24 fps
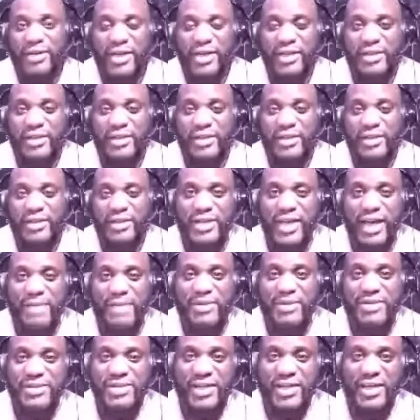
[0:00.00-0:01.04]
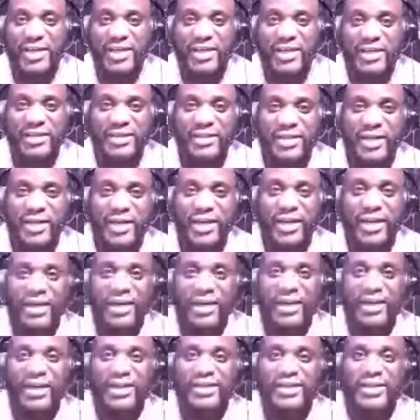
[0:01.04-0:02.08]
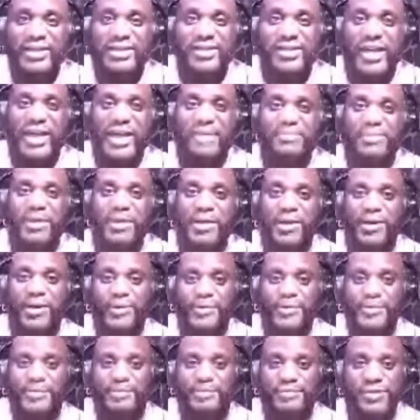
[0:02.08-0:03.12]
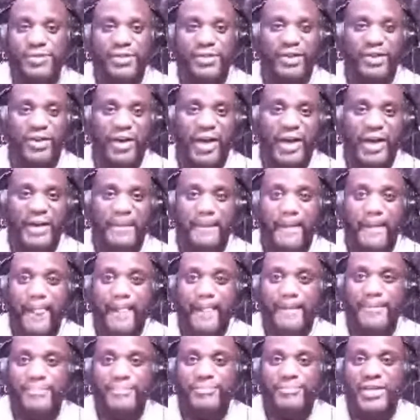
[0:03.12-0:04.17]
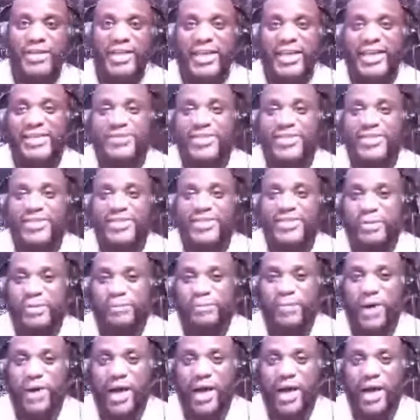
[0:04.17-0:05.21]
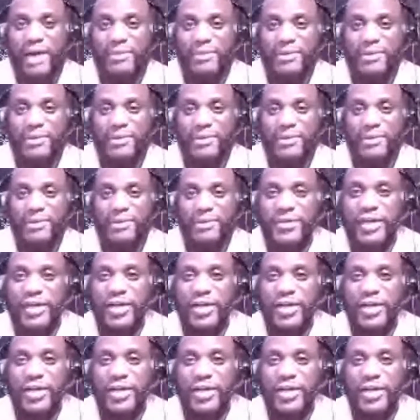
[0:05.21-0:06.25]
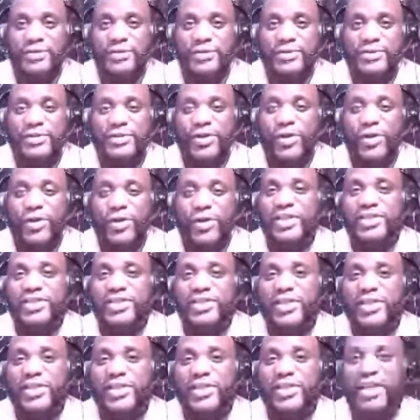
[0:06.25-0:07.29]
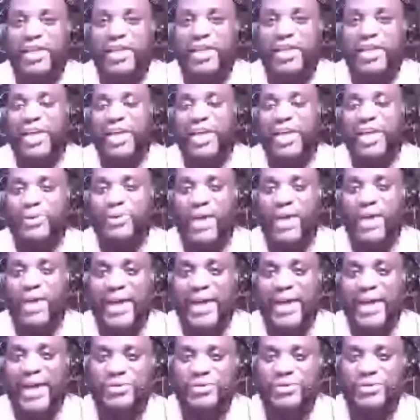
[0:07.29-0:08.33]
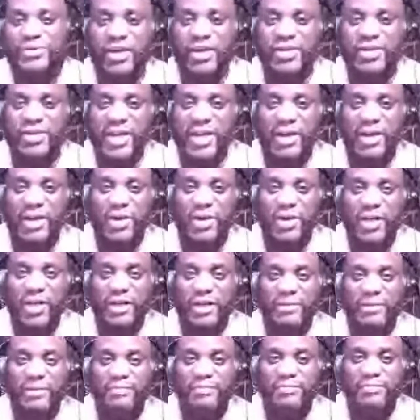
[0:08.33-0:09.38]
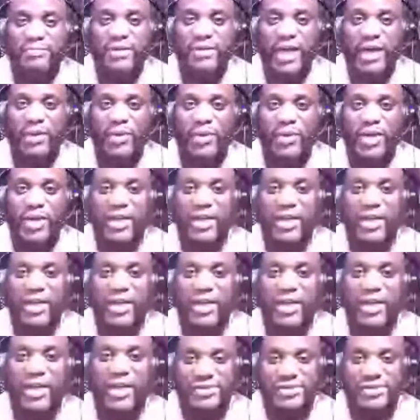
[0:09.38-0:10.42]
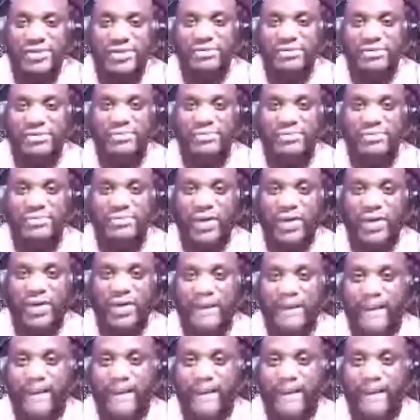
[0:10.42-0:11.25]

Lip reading: the comments in the tab below. All right. Is this a problem? So there's a couple angles here that I want to address, right?